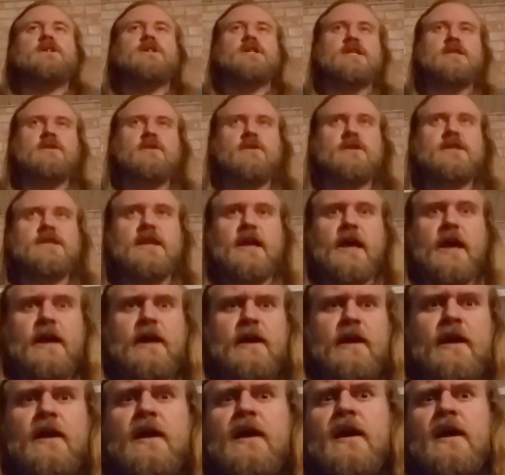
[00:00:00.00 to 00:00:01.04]
just looks
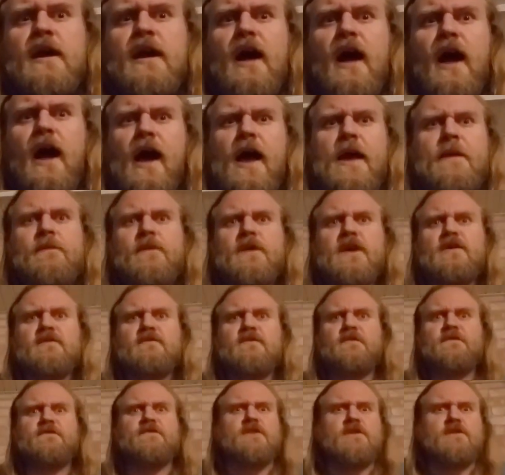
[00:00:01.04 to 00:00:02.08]
like, I'm
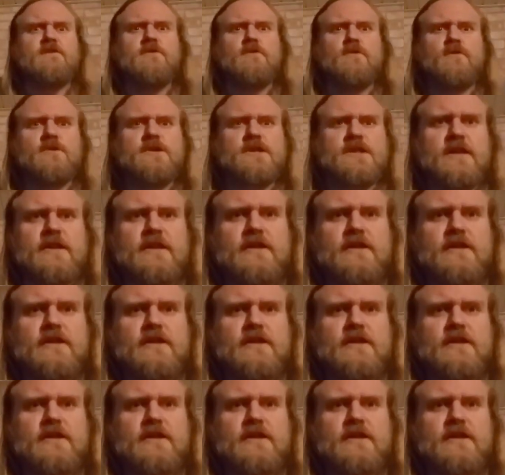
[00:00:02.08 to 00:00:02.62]
confused